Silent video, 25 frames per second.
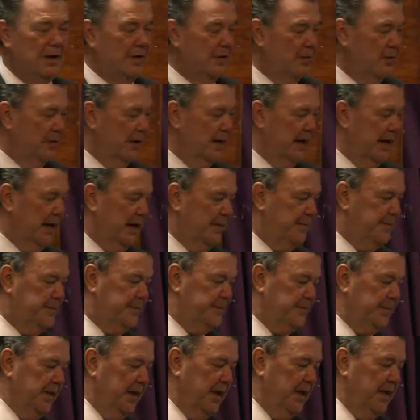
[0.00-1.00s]
Well,
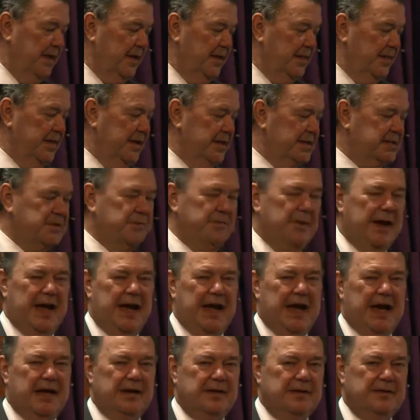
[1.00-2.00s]
this
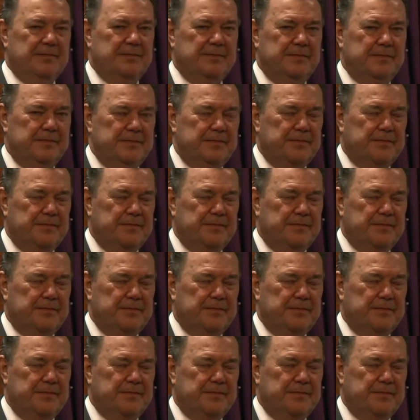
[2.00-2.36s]
man